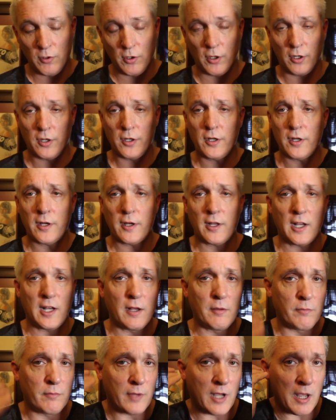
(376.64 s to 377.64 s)
real good.
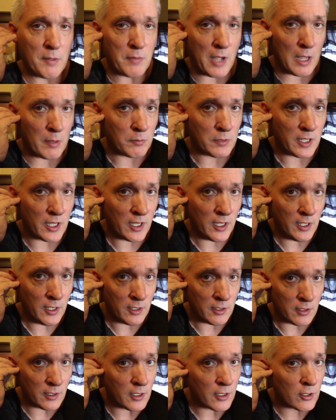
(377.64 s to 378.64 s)
I'm
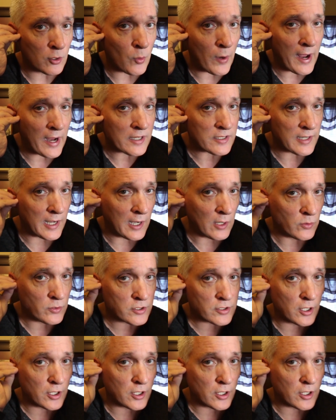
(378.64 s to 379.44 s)
getting earwax out,